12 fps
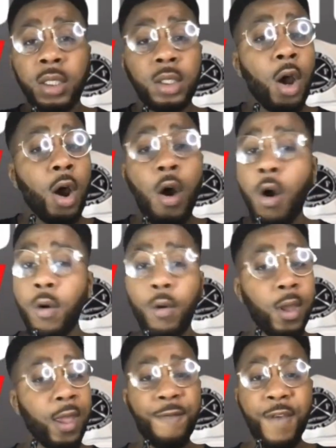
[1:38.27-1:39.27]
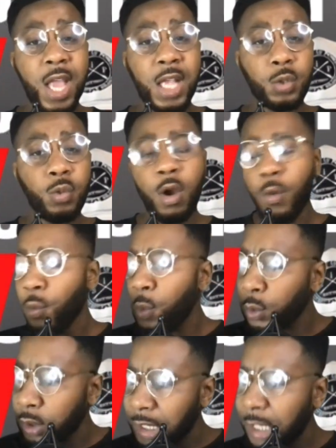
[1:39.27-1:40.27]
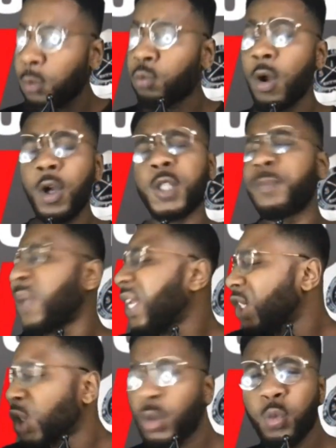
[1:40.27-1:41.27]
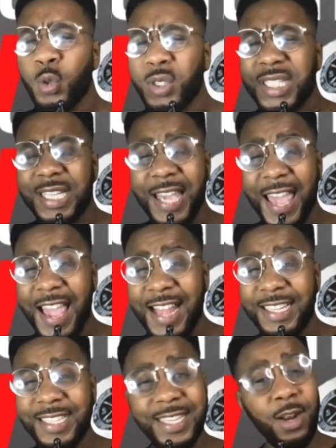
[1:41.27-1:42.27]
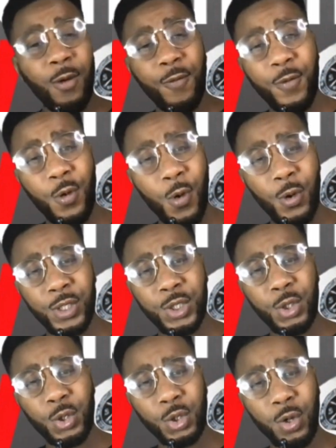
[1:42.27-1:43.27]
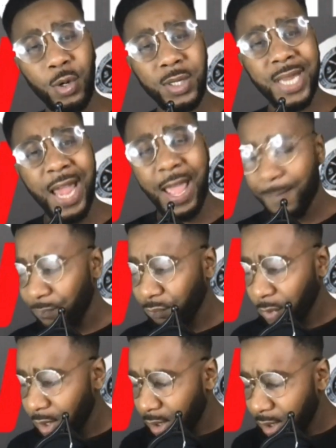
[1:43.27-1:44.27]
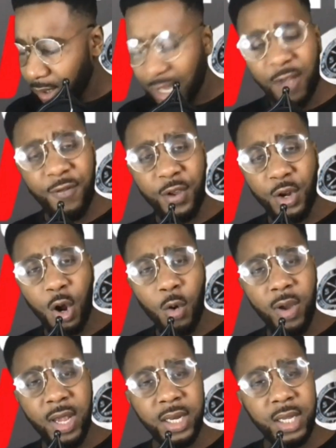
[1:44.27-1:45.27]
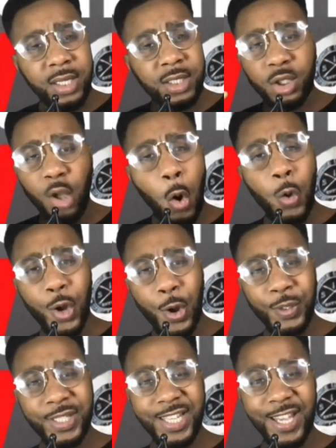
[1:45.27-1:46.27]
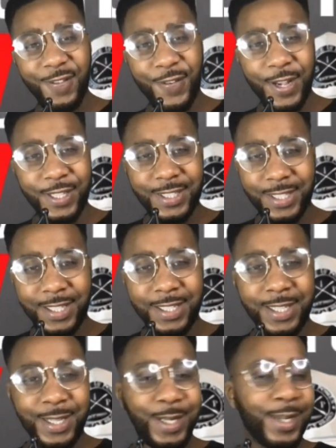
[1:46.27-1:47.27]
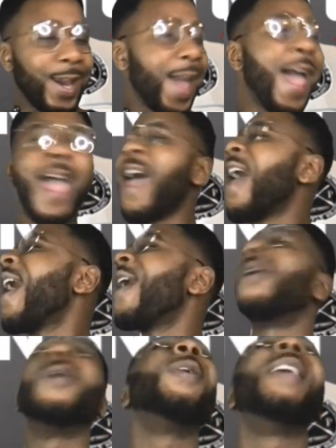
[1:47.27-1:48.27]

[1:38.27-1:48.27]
the whole event as well did well, especially towards the ending. Of course, you saw that Kevin Owen, Stone Cold Steve Austin. Hell